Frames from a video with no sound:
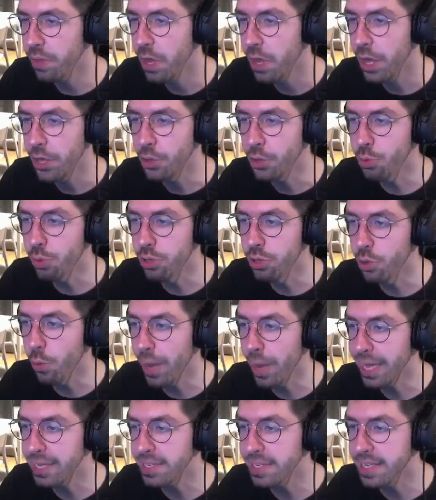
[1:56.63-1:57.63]
you will know
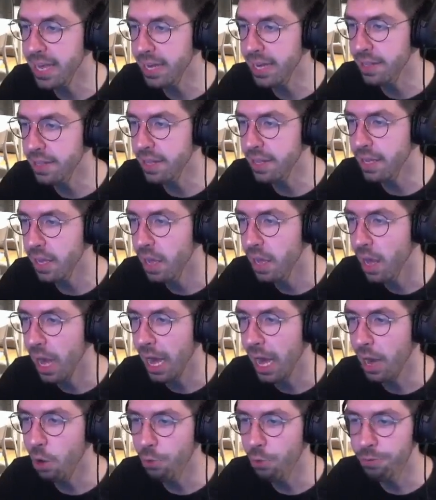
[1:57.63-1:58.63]
exactly
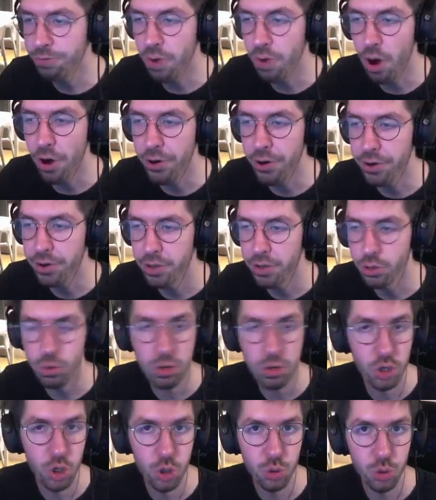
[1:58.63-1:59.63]
how far you can
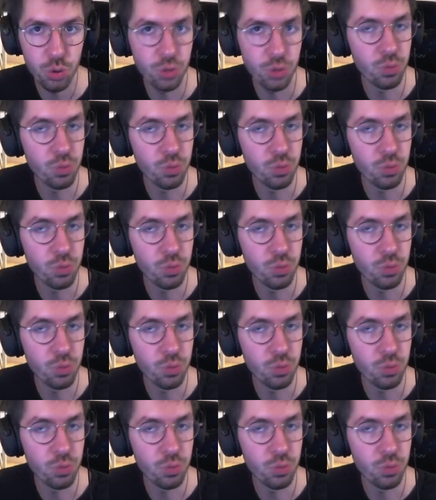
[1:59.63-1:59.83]
shoot with